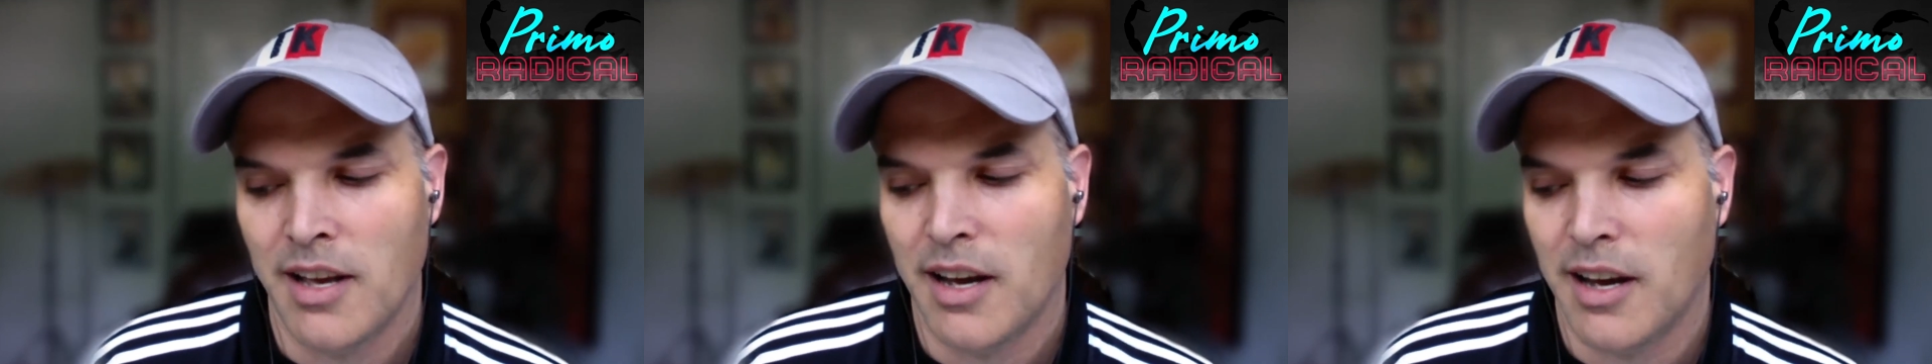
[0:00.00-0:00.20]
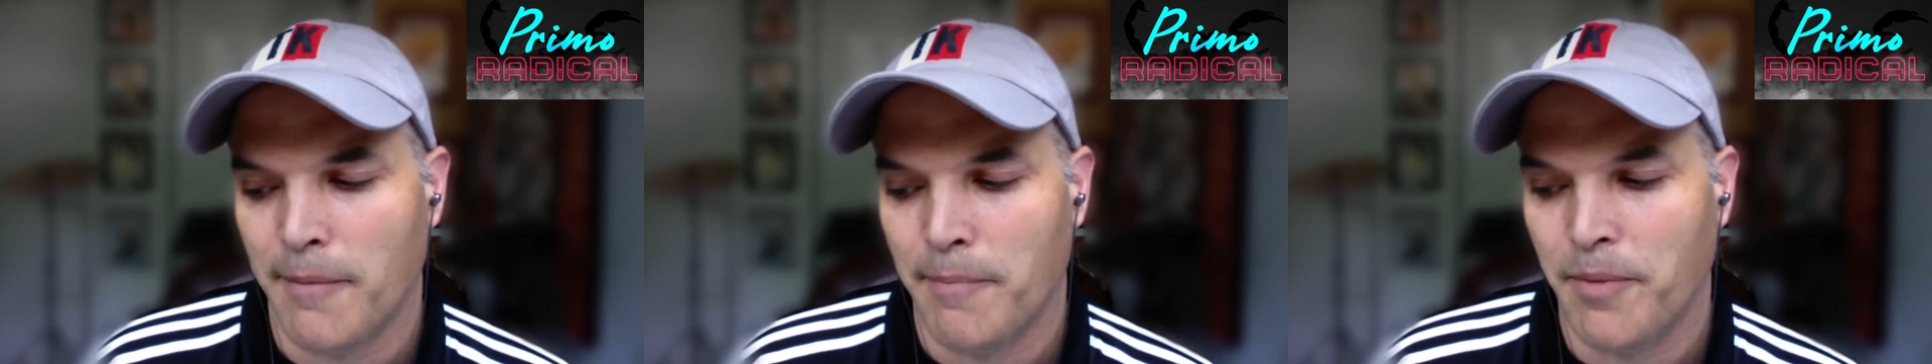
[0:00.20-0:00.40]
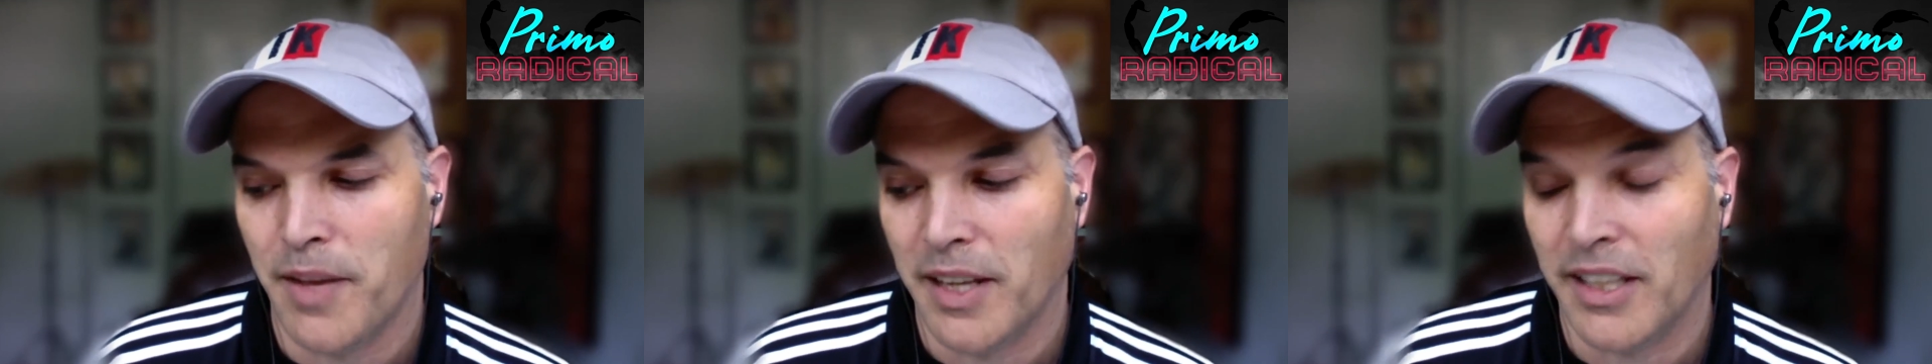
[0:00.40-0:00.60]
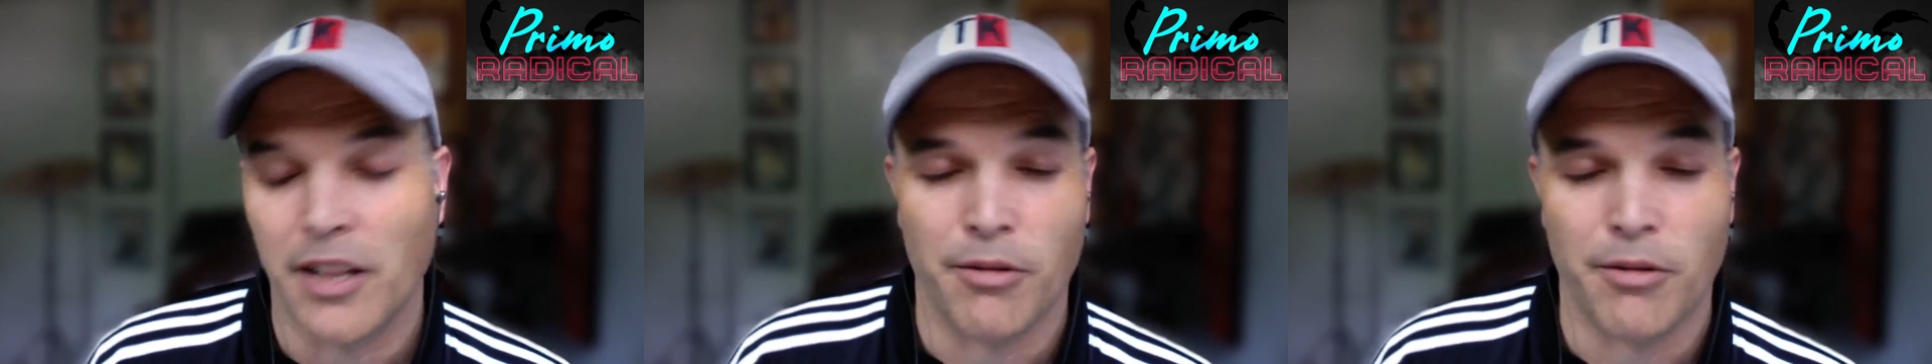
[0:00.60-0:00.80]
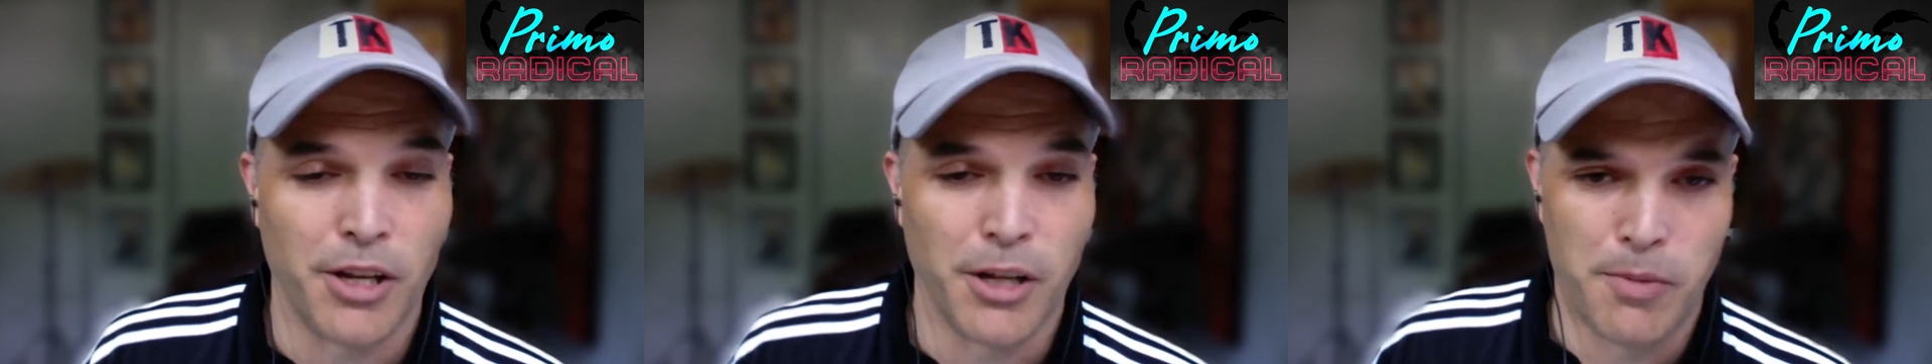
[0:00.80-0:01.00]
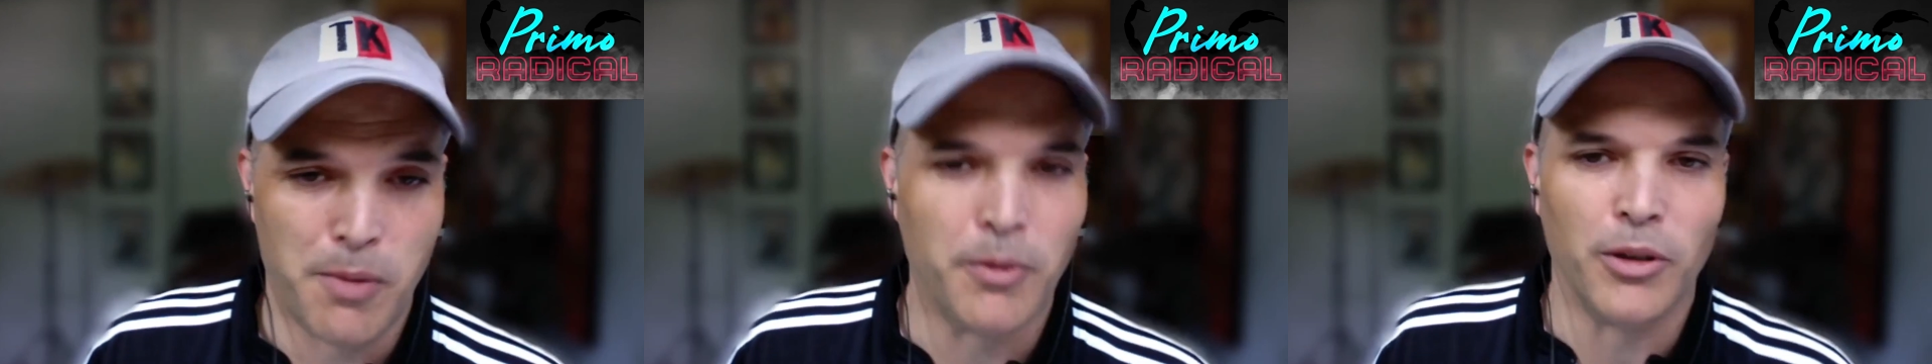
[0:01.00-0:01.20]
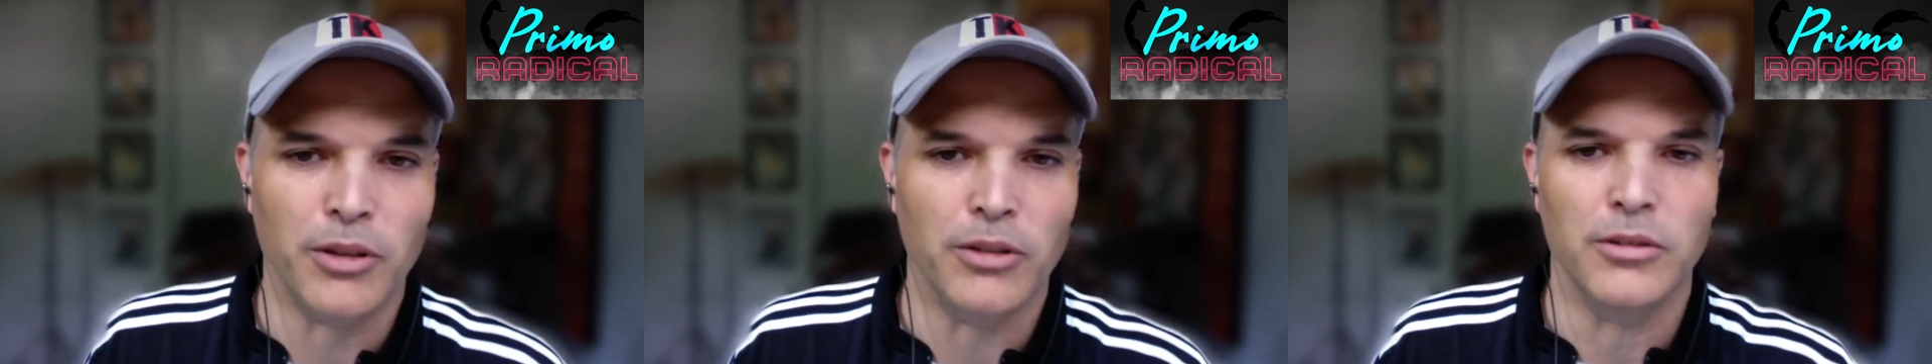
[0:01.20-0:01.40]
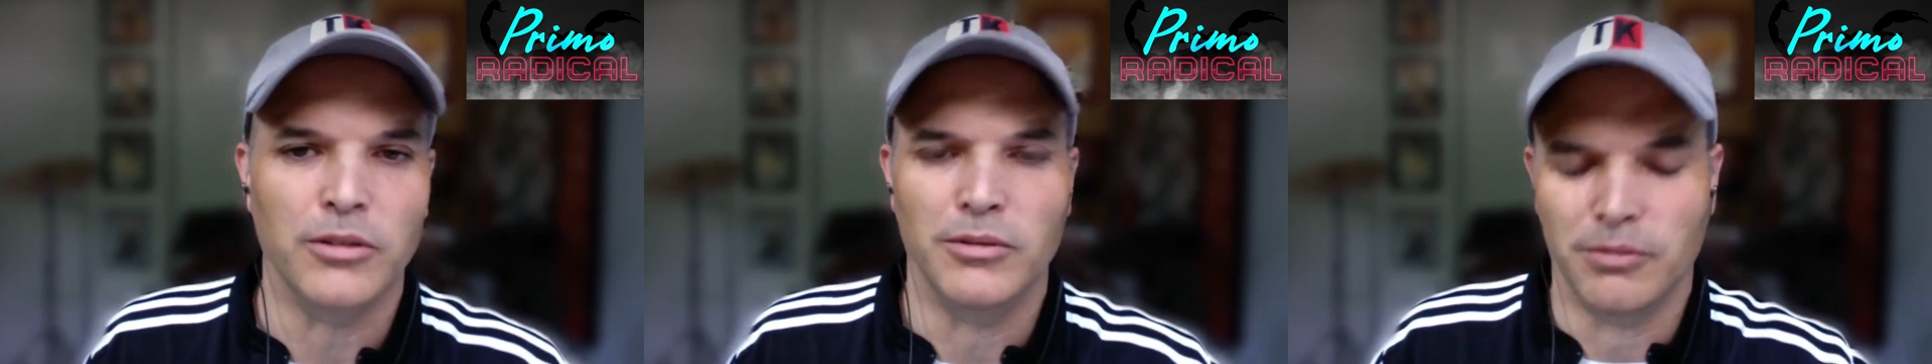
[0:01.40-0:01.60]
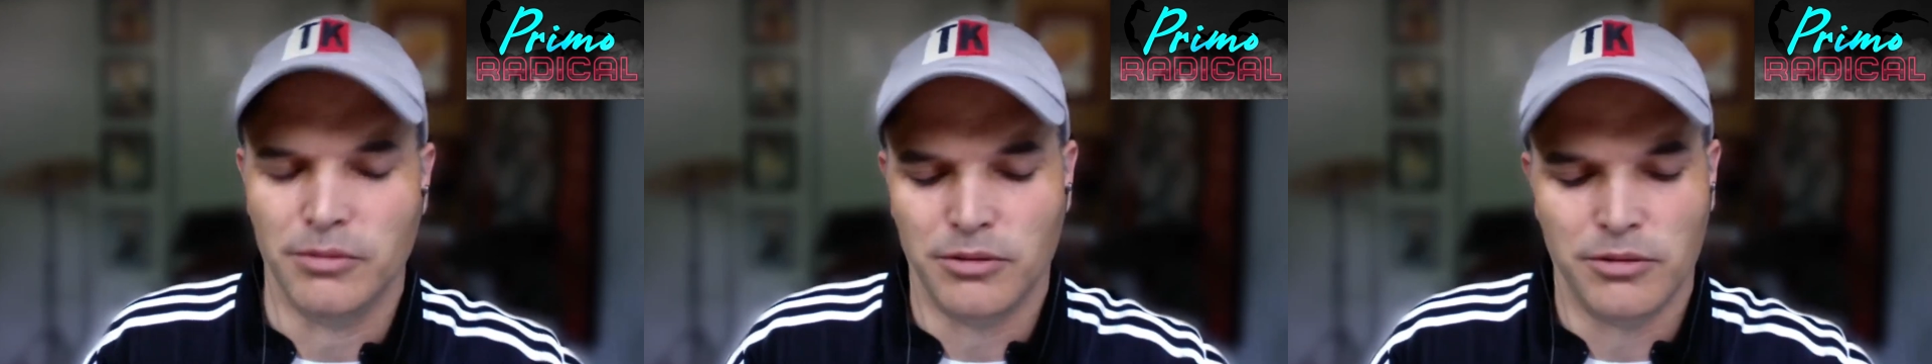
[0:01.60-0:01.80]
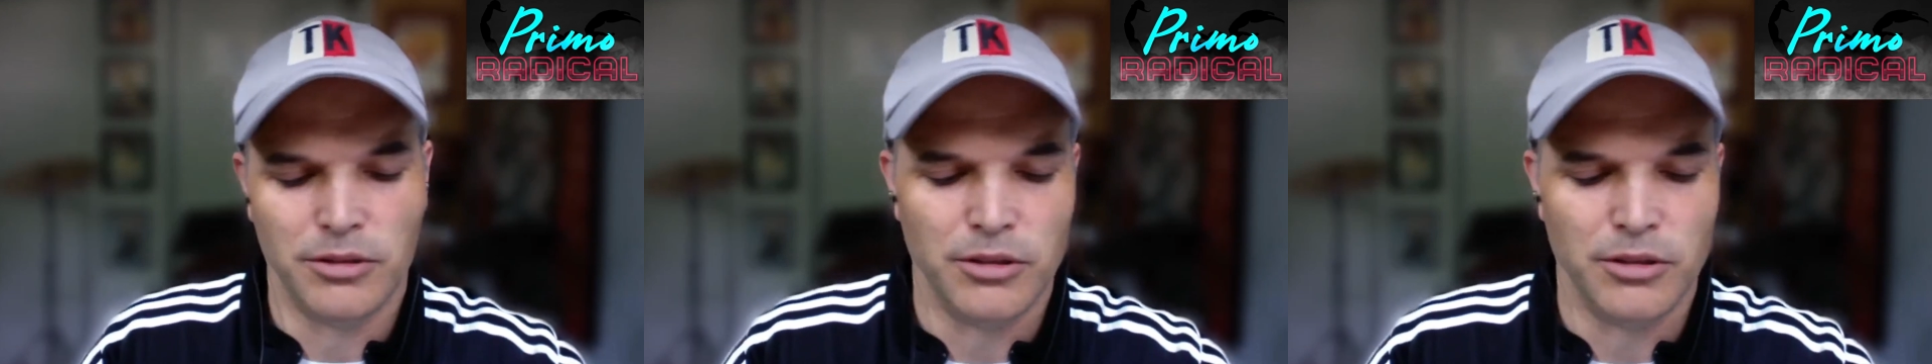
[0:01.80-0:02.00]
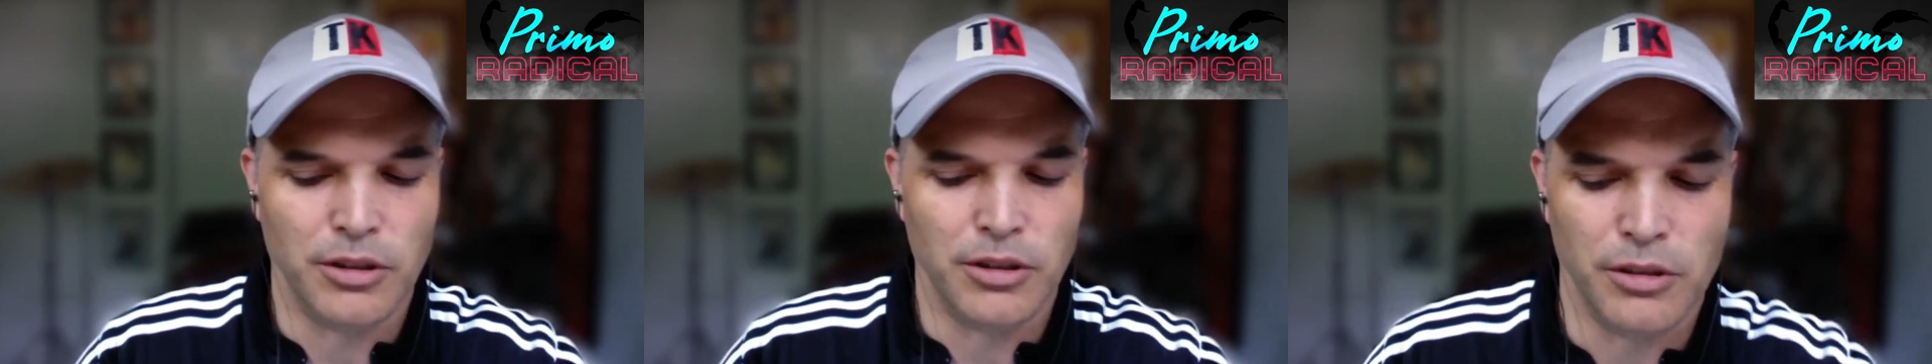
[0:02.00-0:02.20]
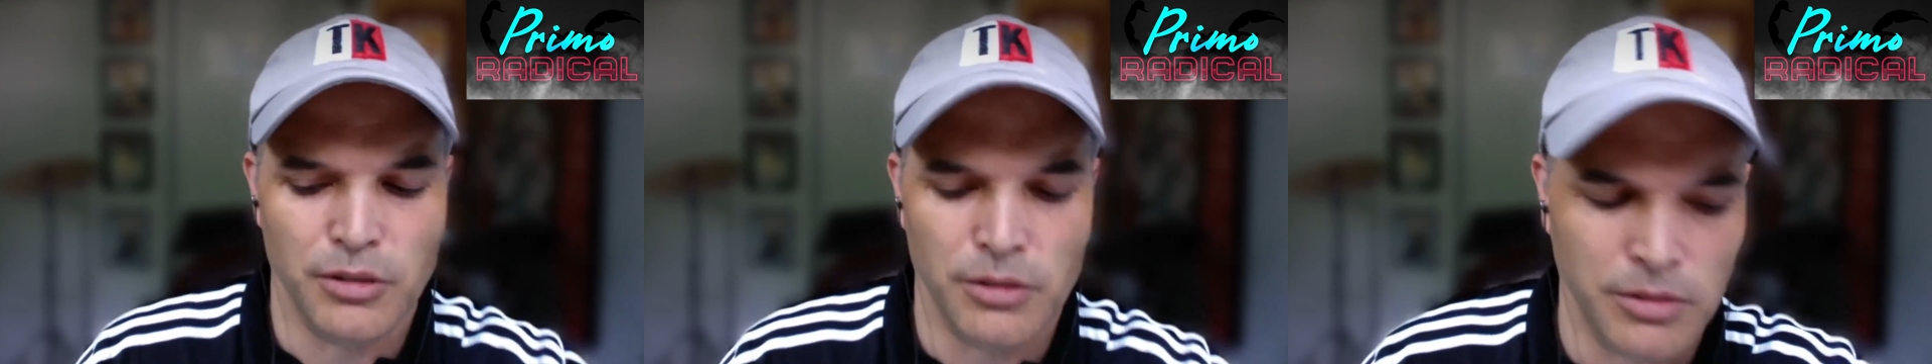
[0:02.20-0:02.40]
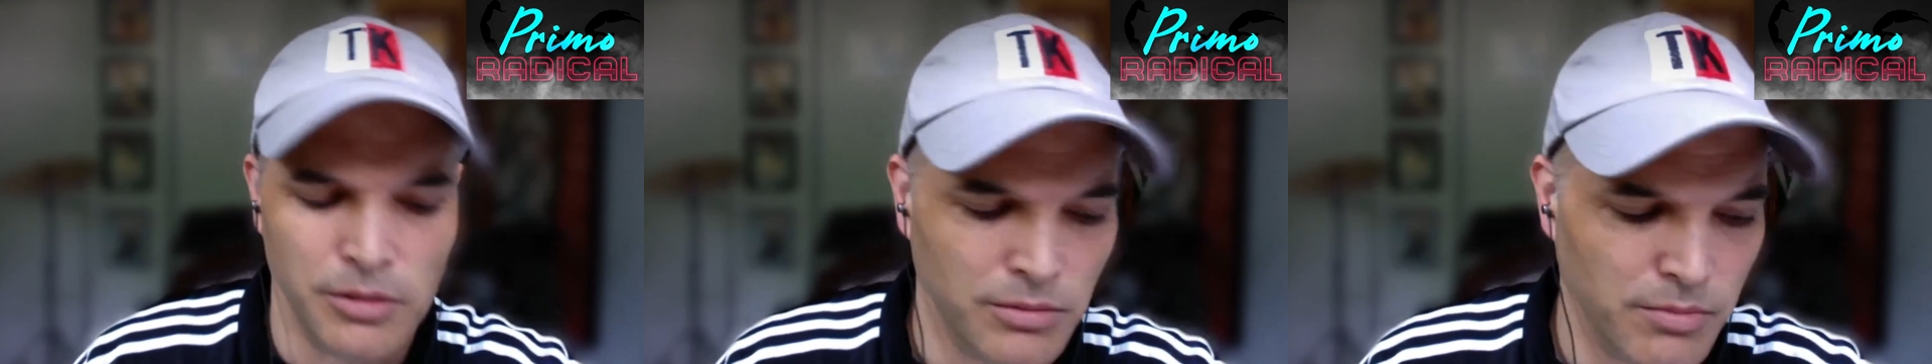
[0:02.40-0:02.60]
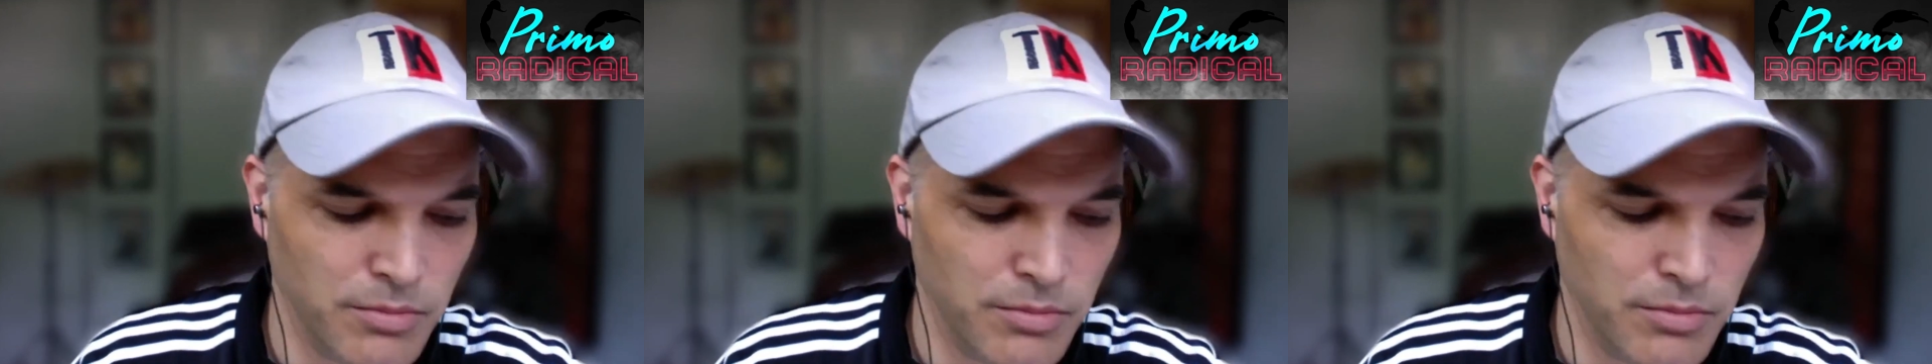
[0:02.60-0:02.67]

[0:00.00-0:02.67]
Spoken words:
And then there were other people who, you